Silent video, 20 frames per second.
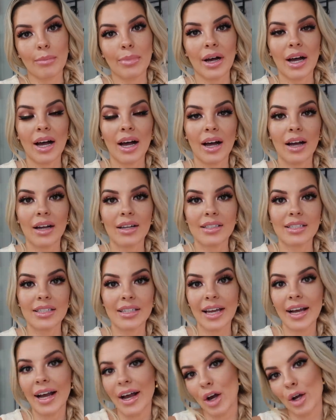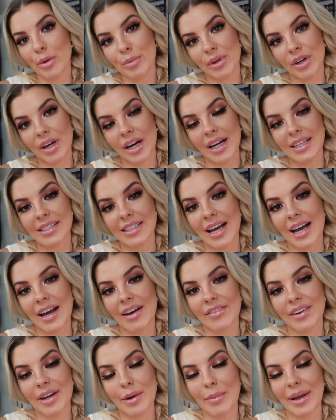But yeah, I hope you guys
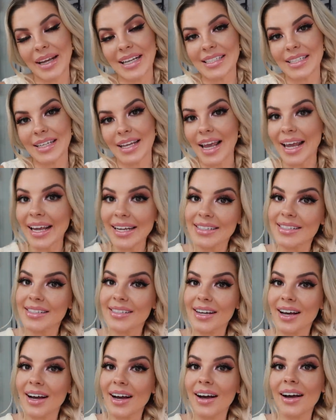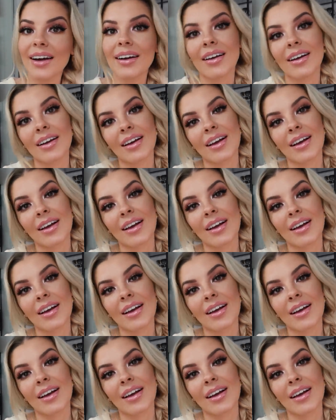have an amazing Easter.